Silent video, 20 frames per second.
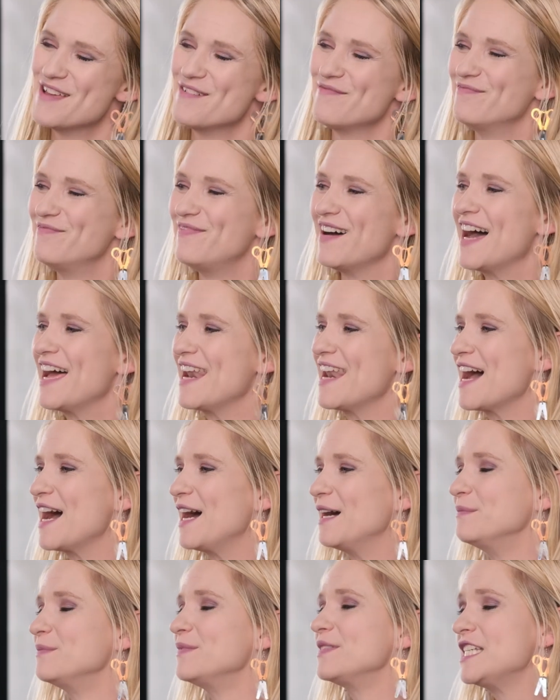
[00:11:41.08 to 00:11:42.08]
But
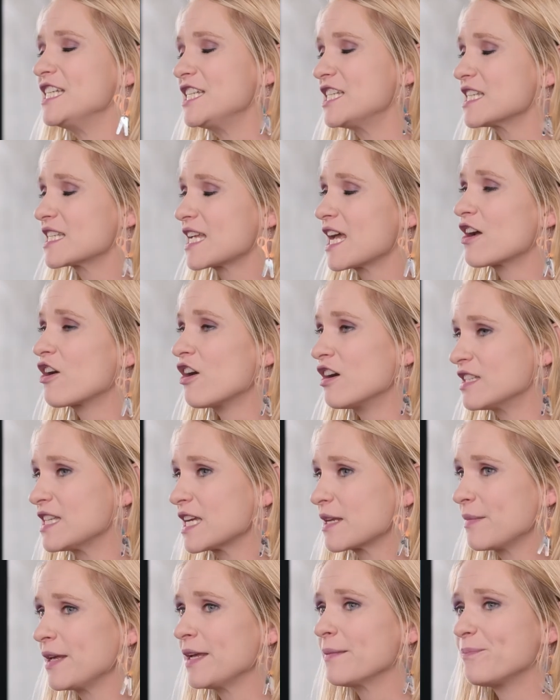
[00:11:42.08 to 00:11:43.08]
teachers can
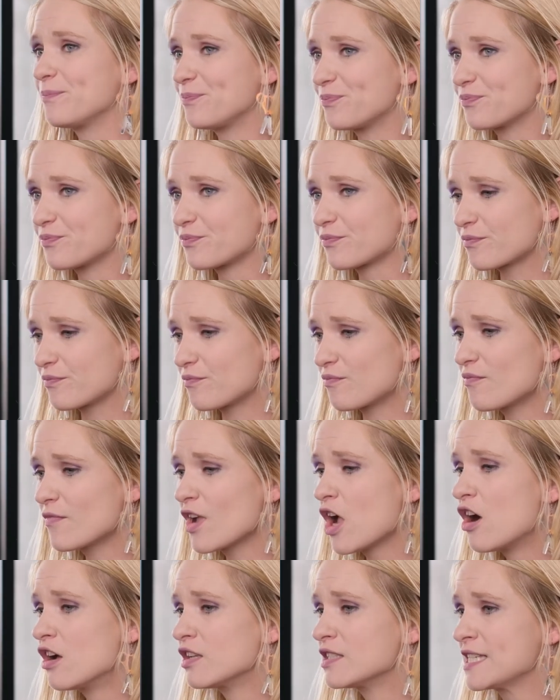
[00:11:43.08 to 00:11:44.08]
contact me
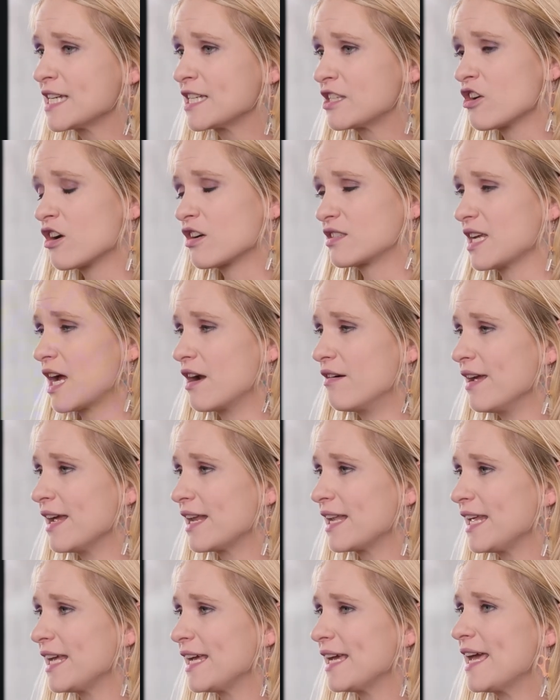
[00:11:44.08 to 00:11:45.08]
on TikTok
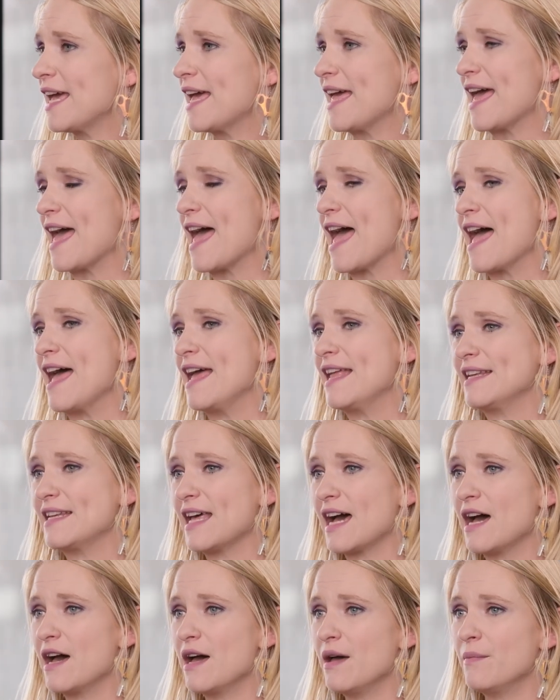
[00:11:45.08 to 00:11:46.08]
directly. And
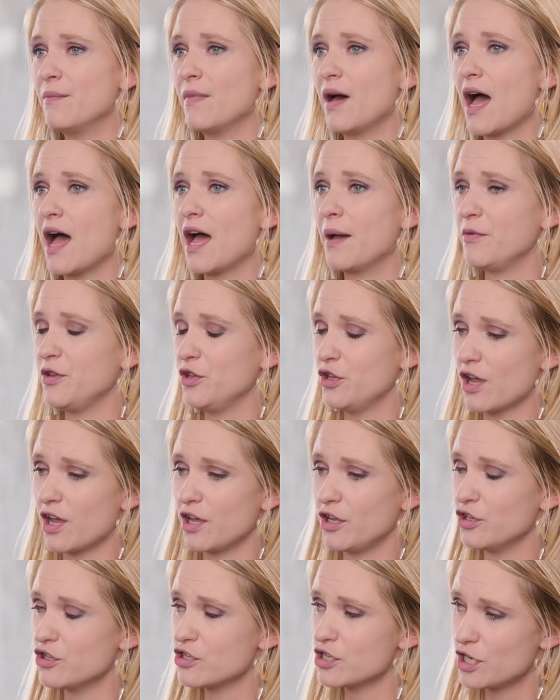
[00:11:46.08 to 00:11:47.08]
I
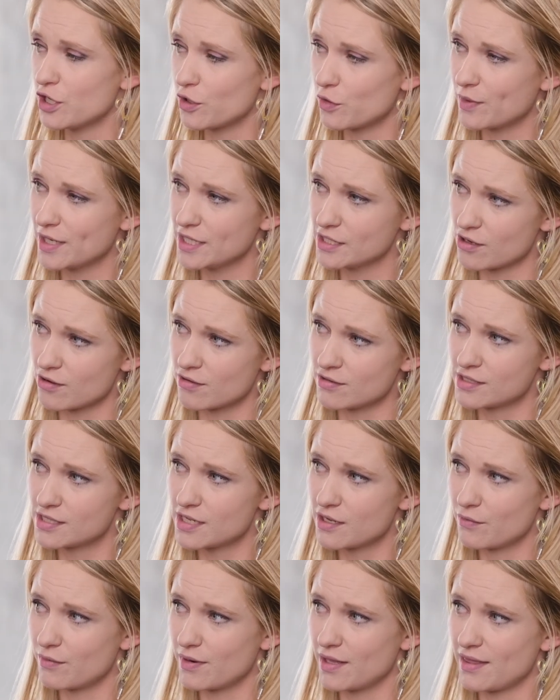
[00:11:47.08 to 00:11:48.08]
usually always
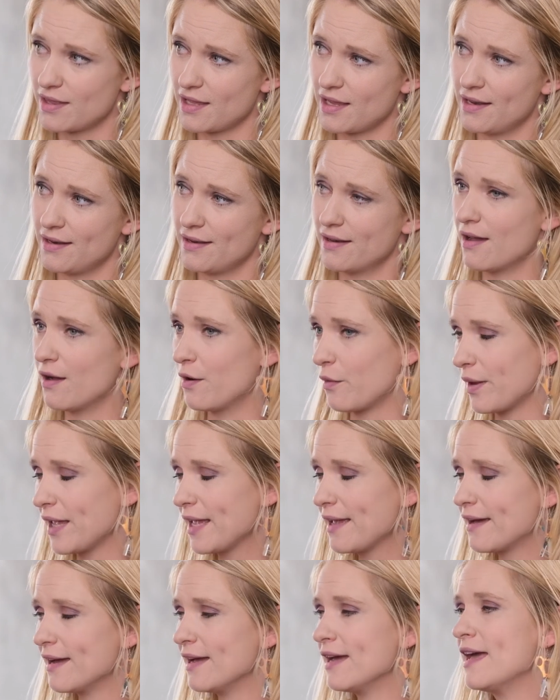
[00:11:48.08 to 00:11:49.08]
answer within a
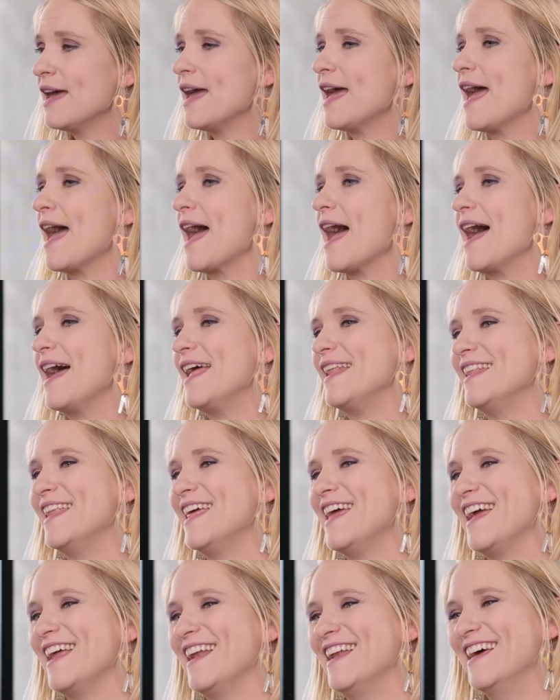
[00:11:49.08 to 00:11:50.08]
week. And
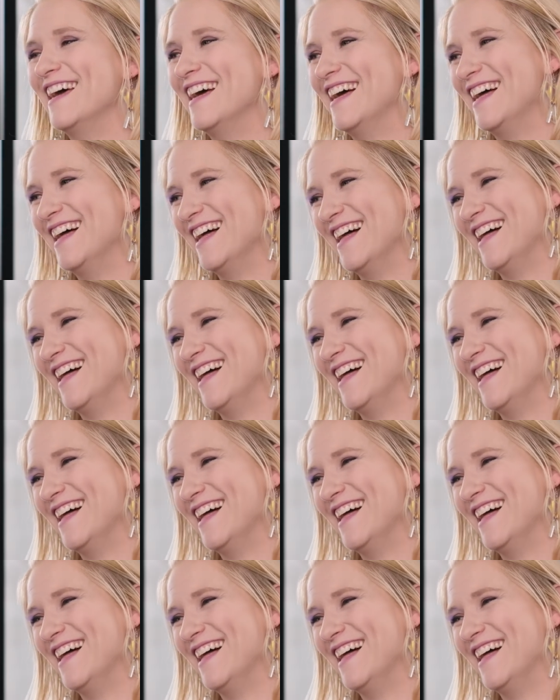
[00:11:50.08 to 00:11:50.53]
then